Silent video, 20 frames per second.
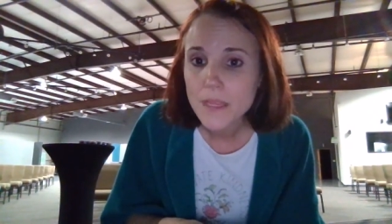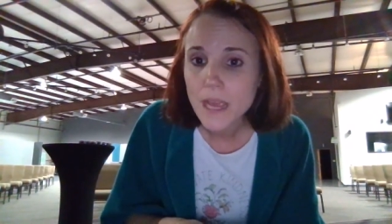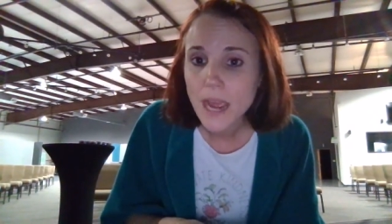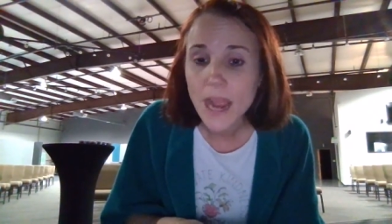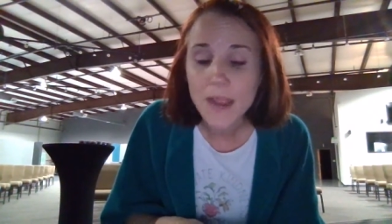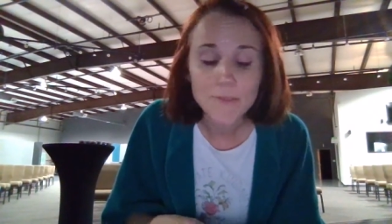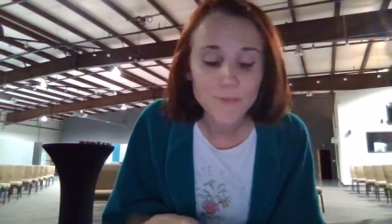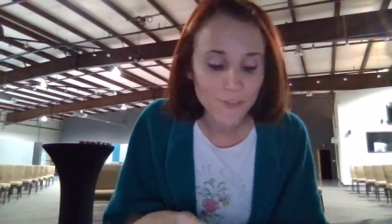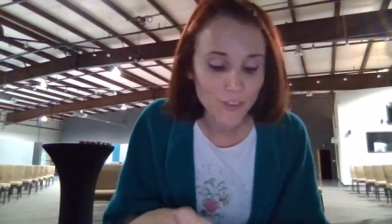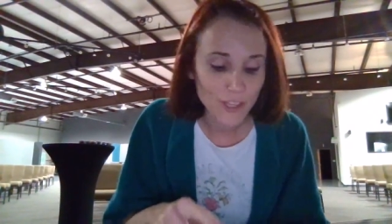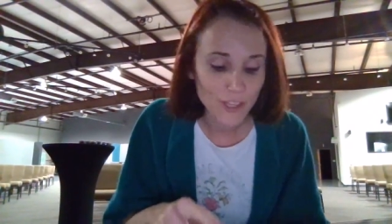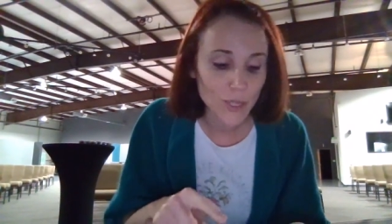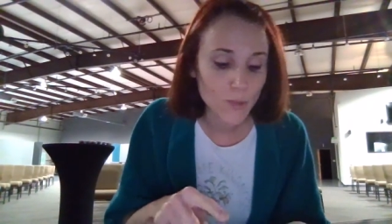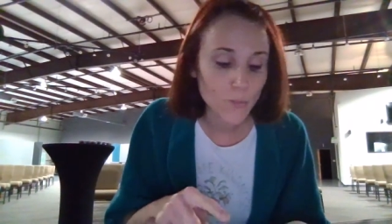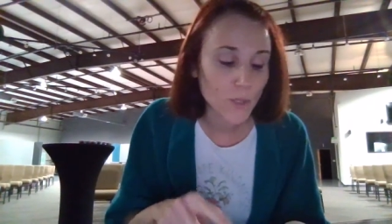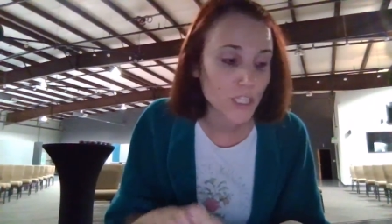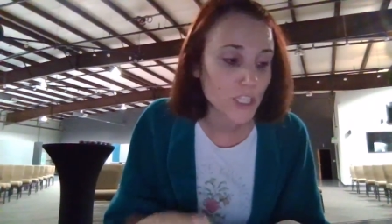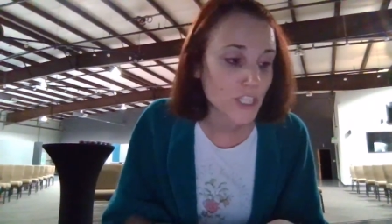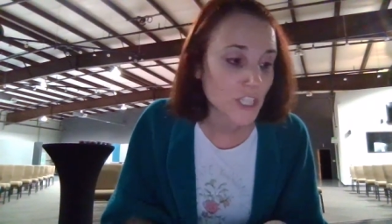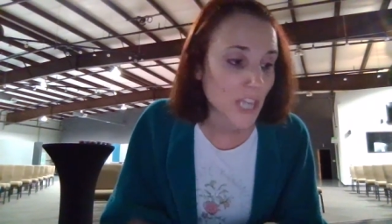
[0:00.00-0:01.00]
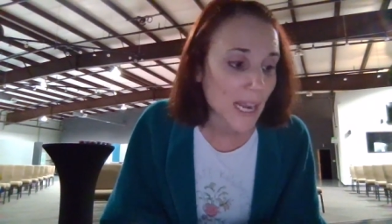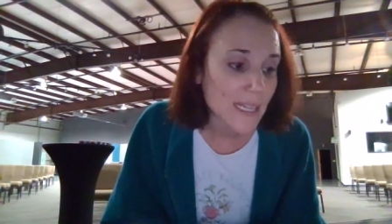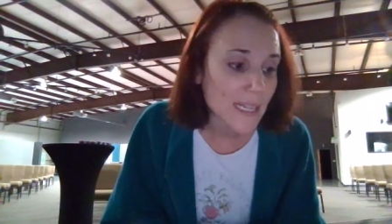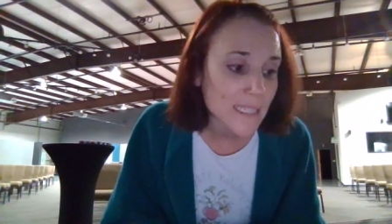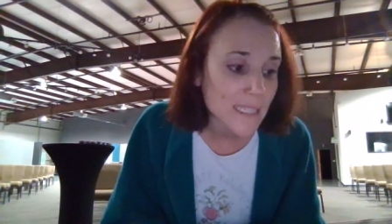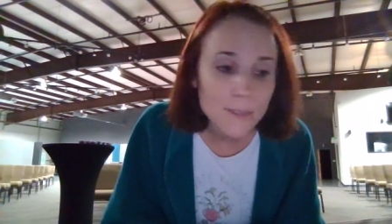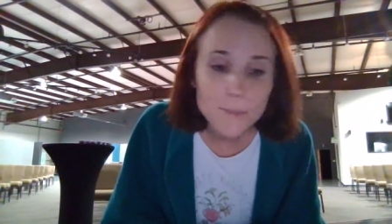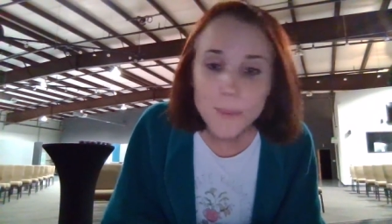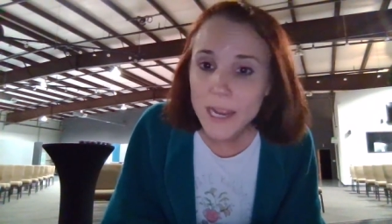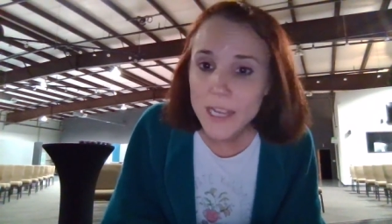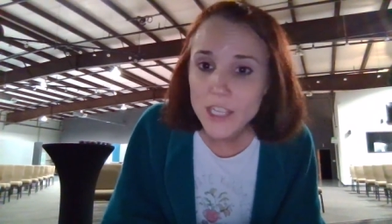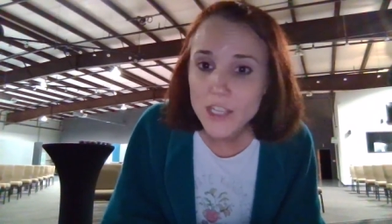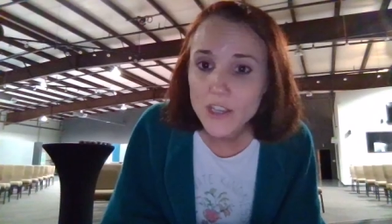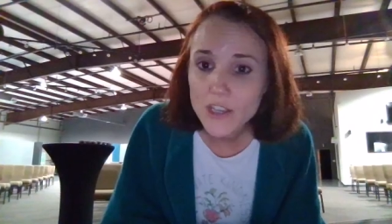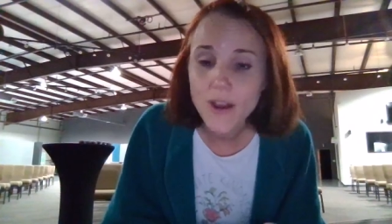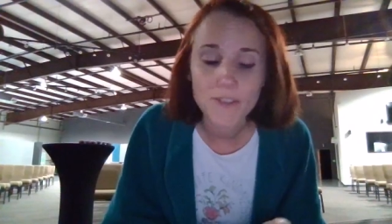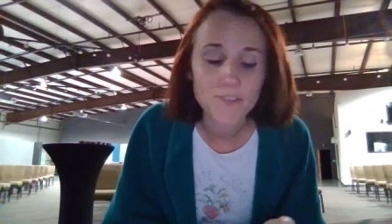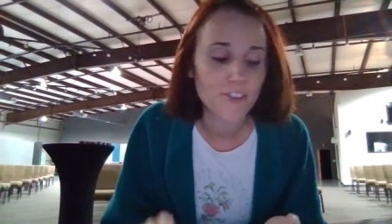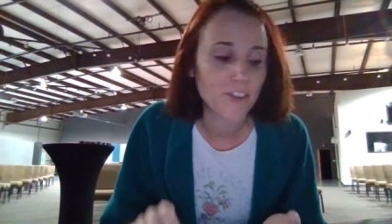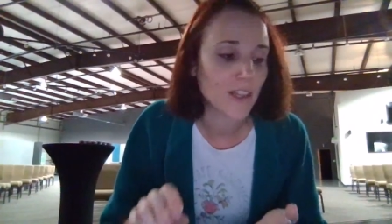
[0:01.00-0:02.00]
I'm feeling rejected by you.
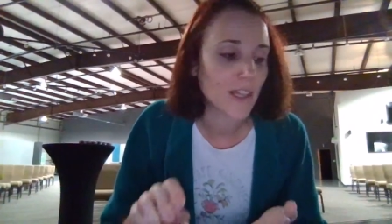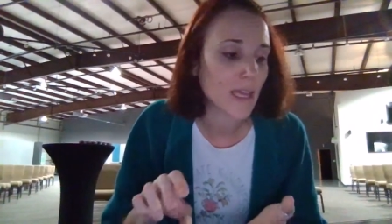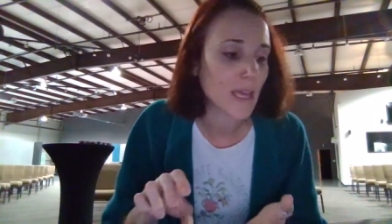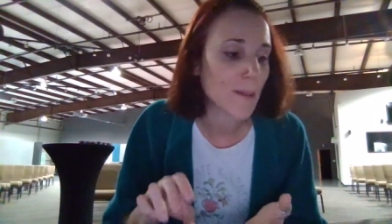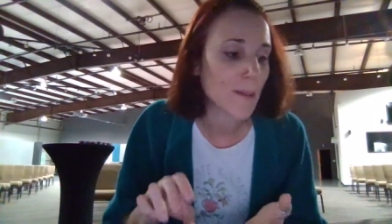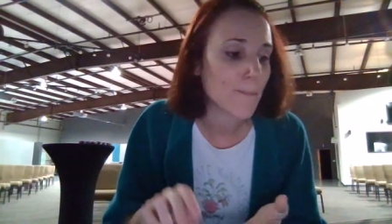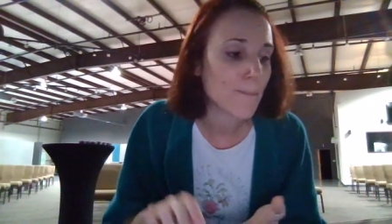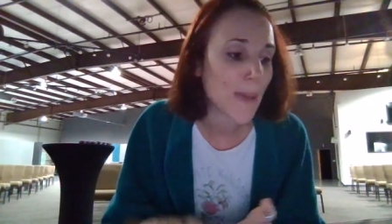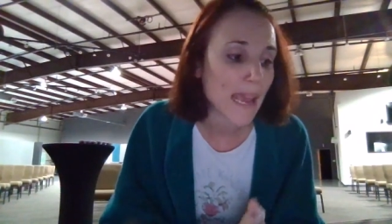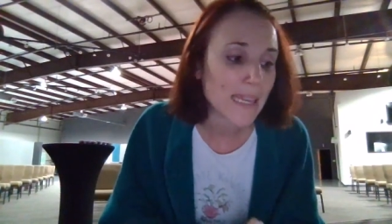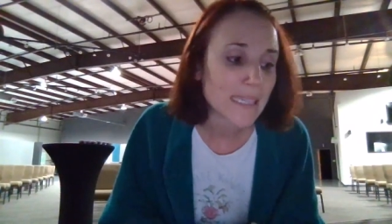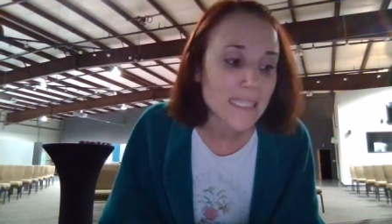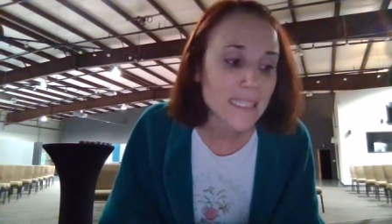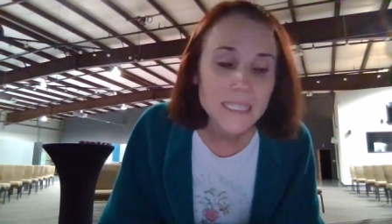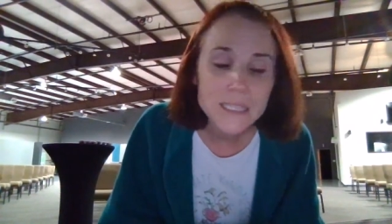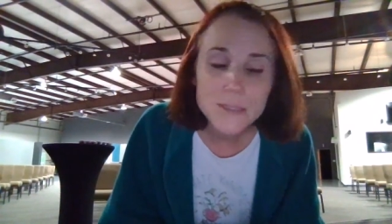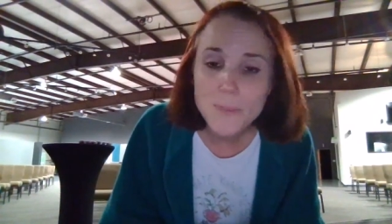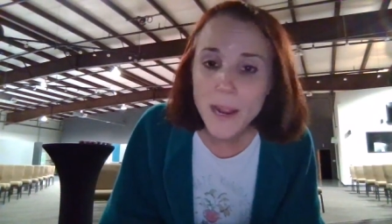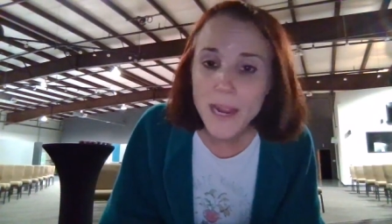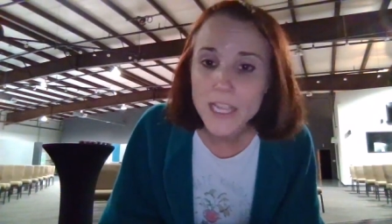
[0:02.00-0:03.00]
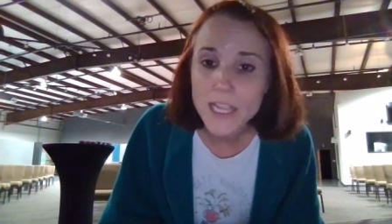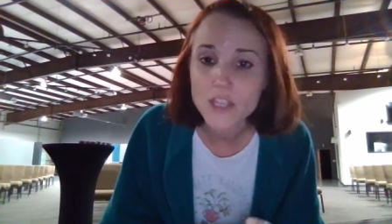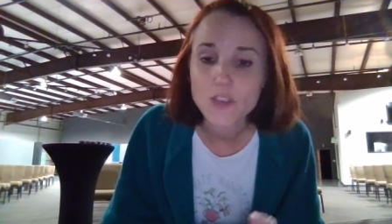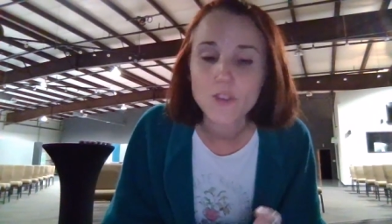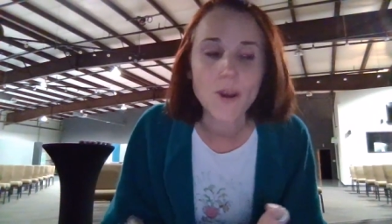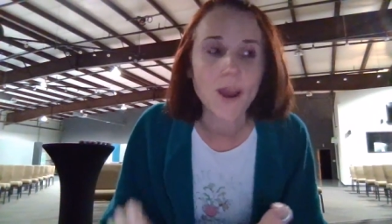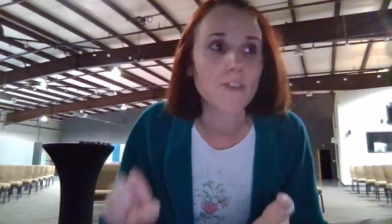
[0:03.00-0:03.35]
I'm feeling abandoned by you.